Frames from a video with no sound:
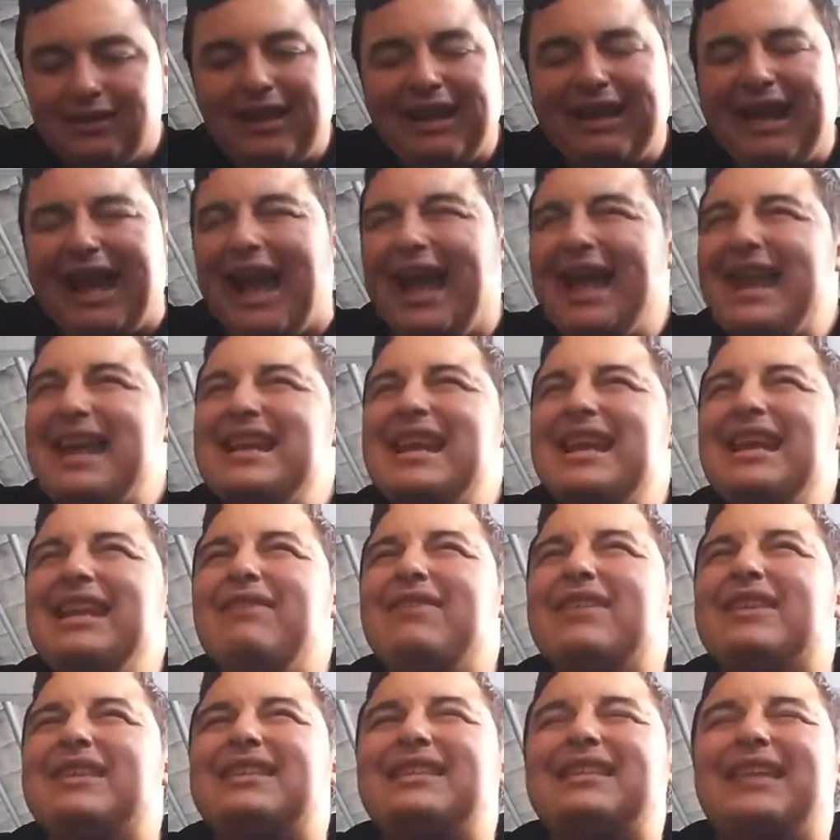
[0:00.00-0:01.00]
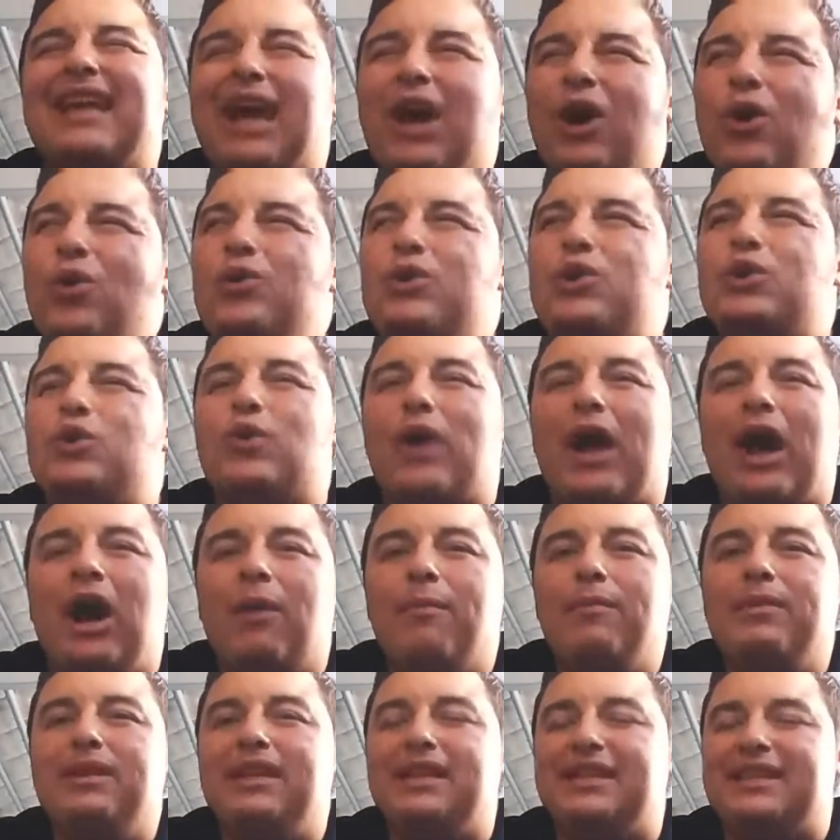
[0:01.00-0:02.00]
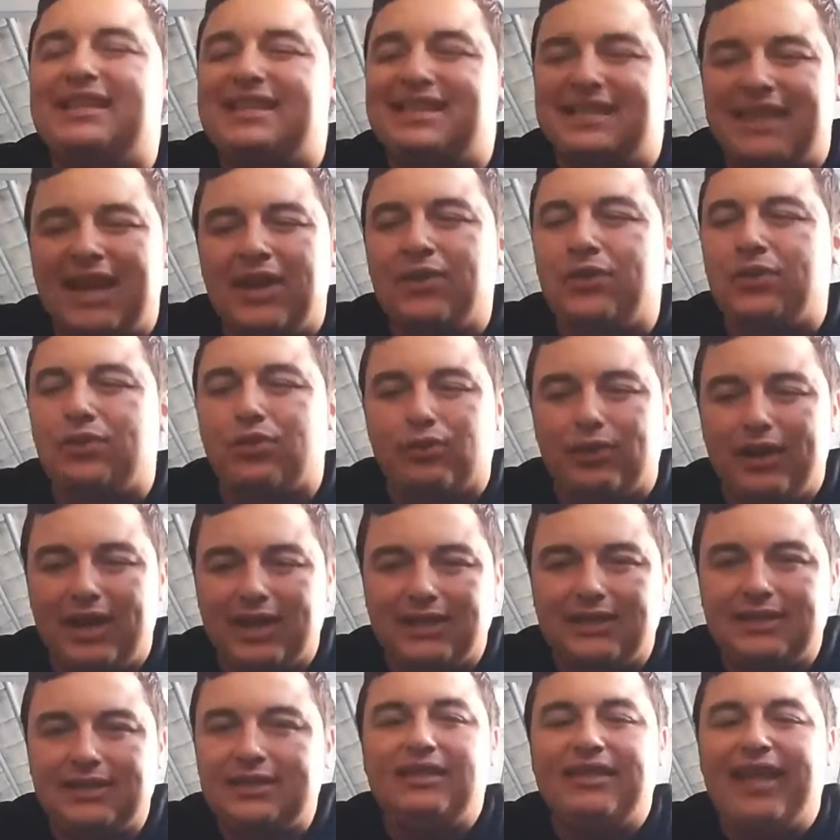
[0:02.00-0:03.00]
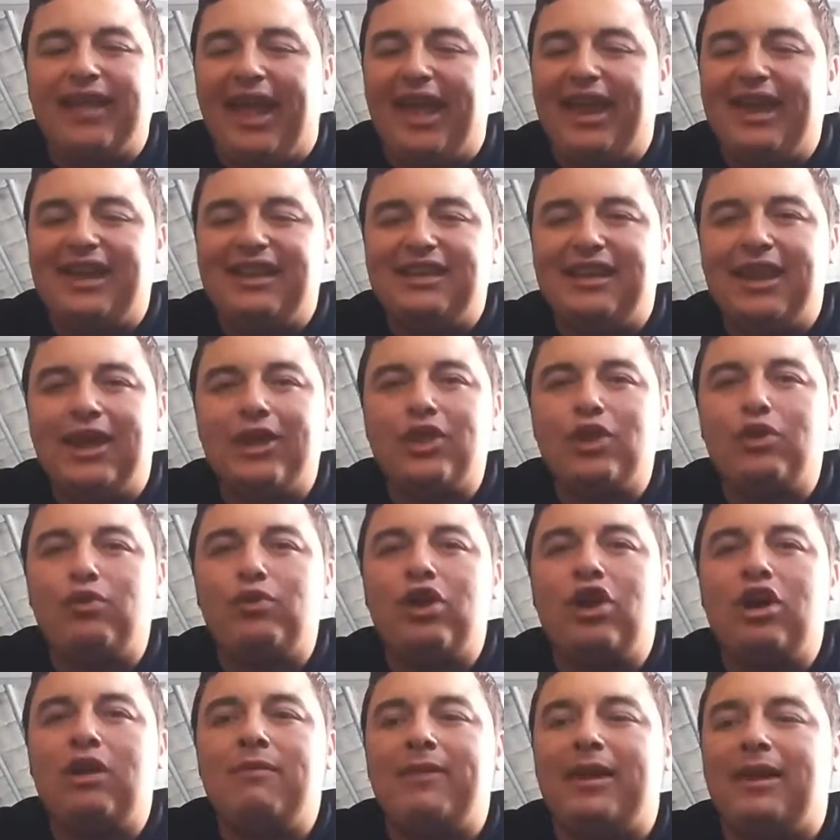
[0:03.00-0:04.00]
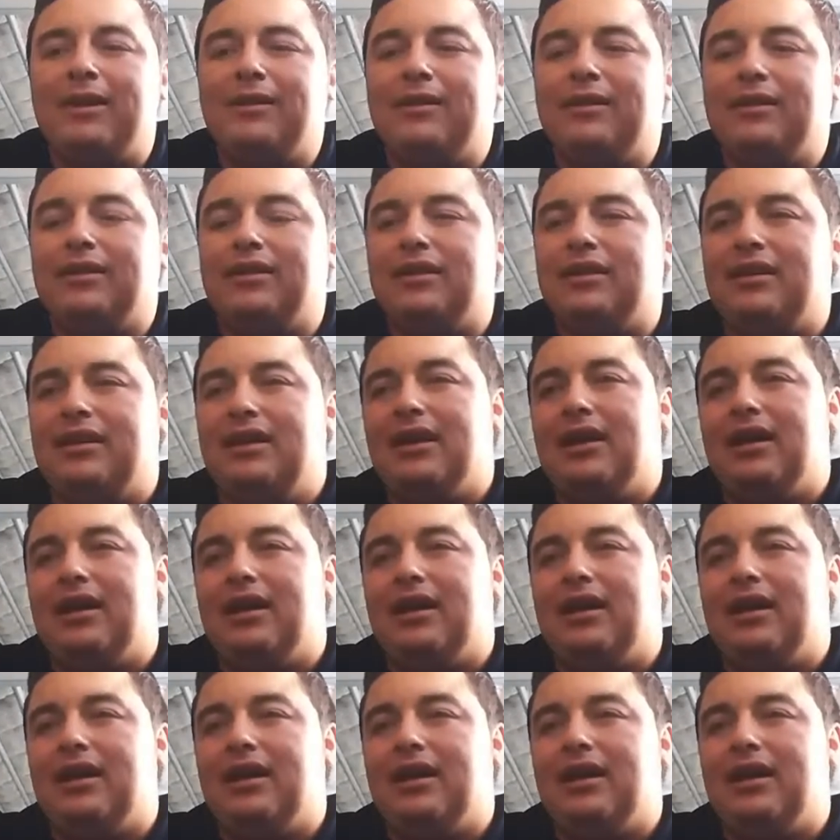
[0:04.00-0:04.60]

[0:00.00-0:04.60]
I cannot even tell you how many death threats that NetherRealm and